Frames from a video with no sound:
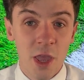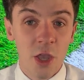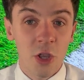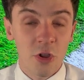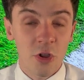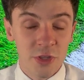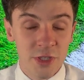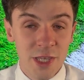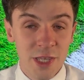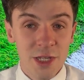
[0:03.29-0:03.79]

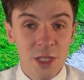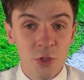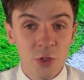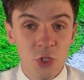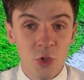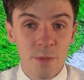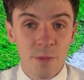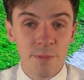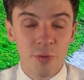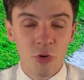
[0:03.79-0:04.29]
continue
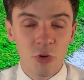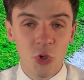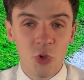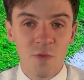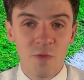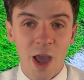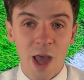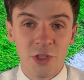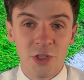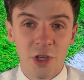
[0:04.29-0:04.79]
to
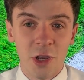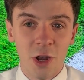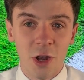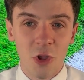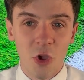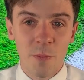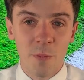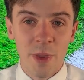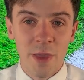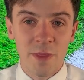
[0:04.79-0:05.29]
improve as a
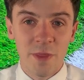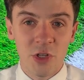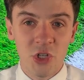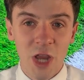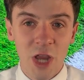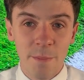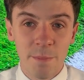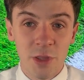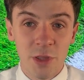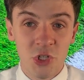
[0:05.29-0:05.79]
club in the
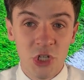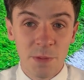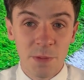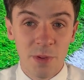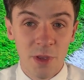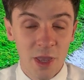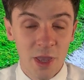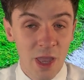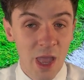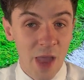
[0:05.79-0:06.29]
Championship,